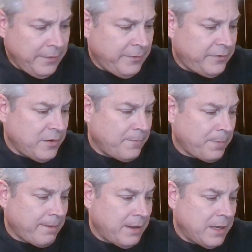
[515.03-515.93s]
So,
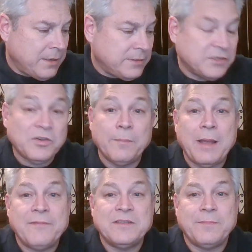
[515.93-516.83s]
uh, does Trump
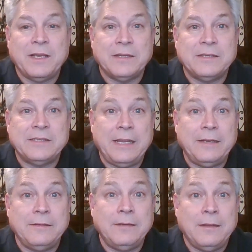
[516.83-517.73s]
have something on to
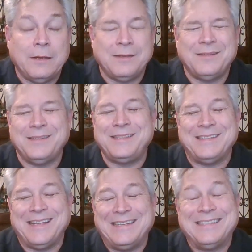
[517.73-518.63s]
Satan? to
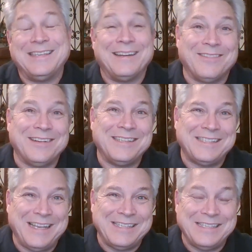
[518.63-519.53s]
Satan, on Ron
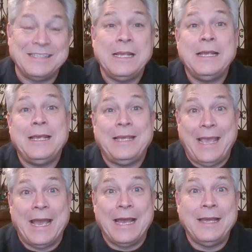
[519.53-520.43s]
DeSantis?
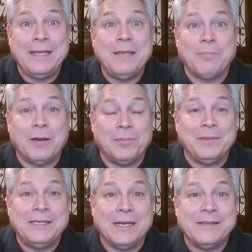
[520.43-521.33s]
Yeah, he
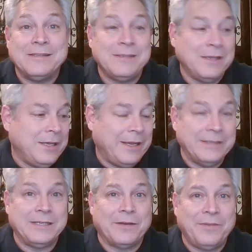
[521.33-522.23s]
probably does. Is
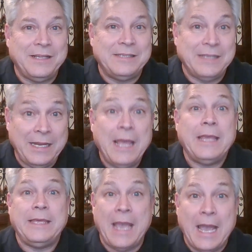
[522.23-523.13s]
he going to release it?
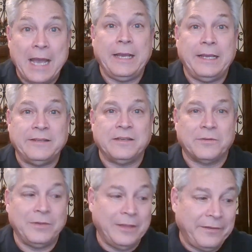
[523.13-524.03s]
Yeah, he's going to
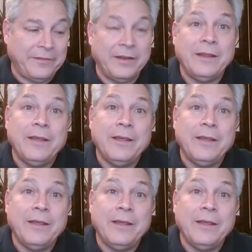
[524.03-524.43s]
release it.